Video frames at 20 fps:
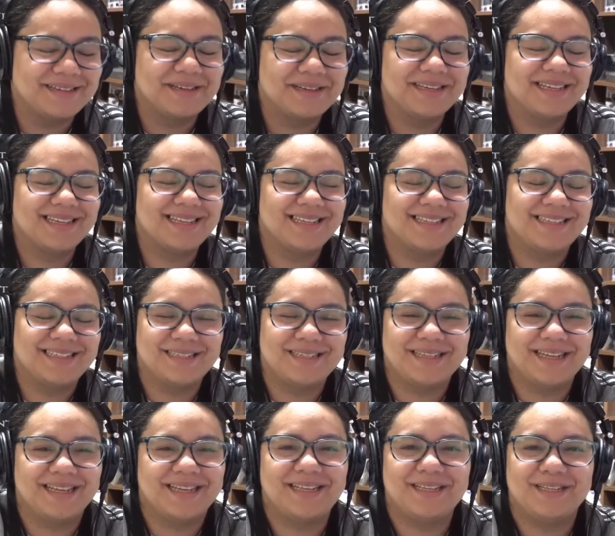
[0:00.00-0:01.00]
he's
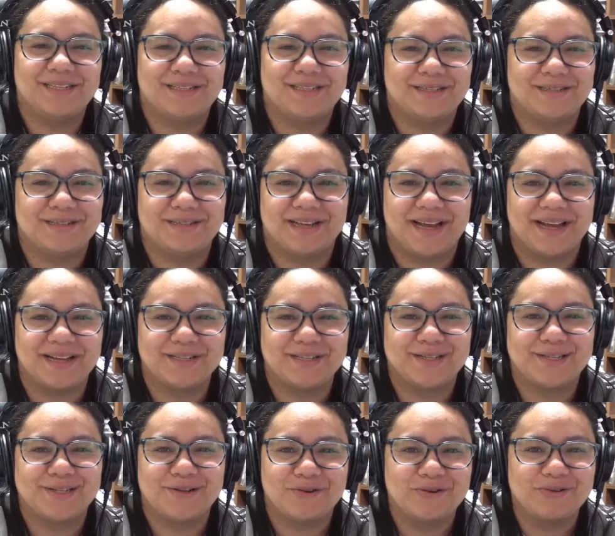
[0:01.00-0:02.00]
just like
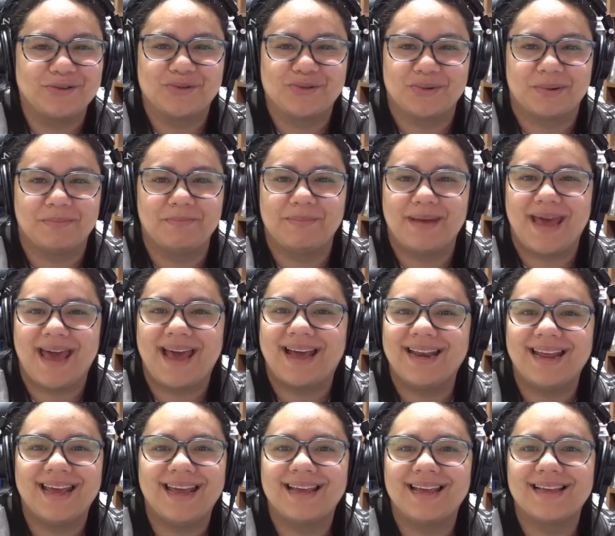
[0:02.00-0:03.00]
so
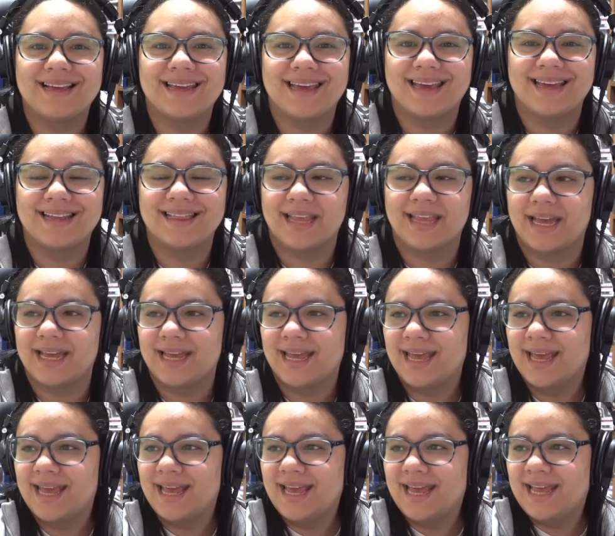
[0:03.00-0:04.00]
dramatic, and like
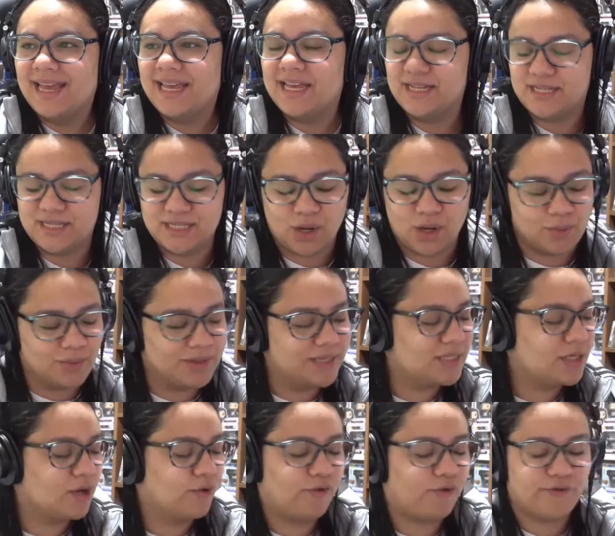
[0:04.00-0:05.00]
he's so
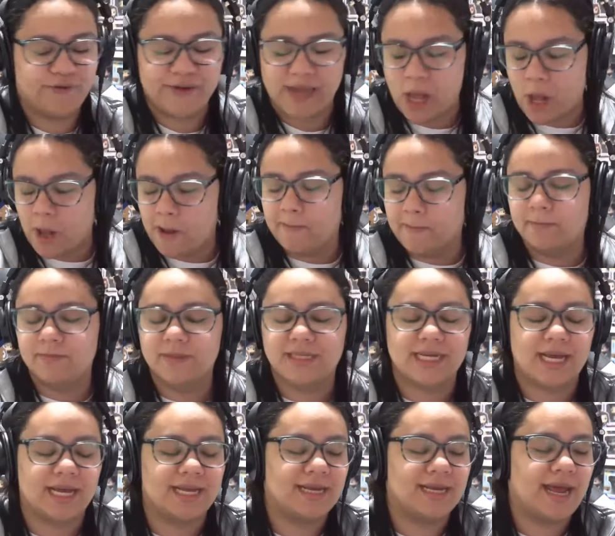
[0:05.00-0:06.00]
into films
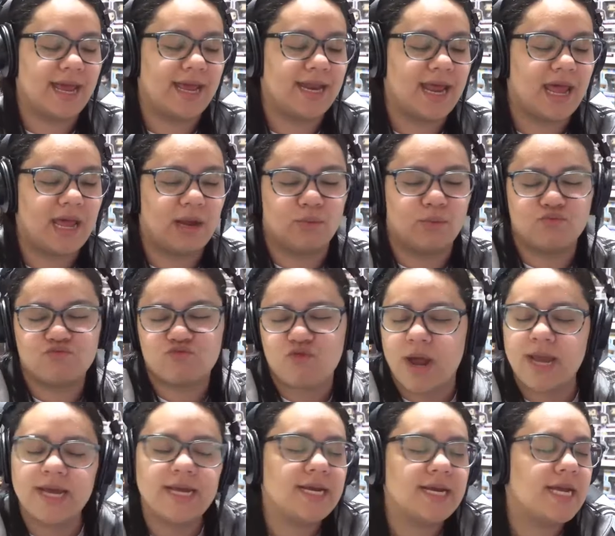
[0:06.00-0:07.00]
and
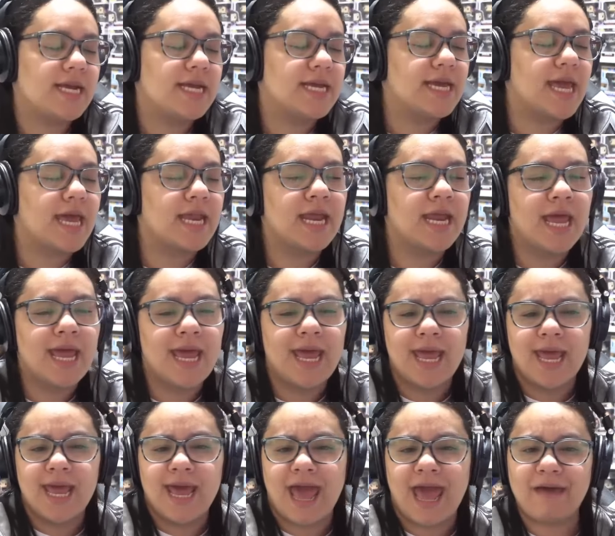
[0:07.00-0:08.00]
writing and
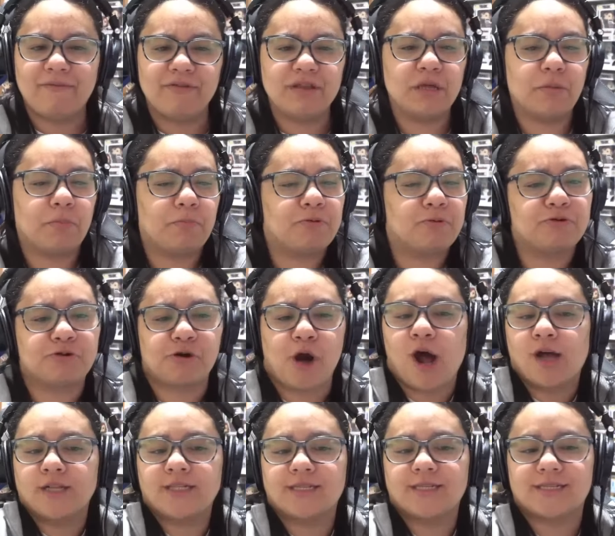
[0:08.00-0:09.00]
having the
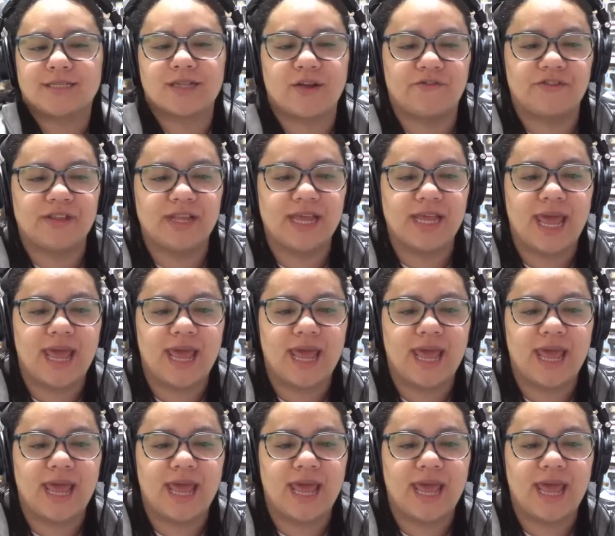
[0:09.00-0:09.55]
process of the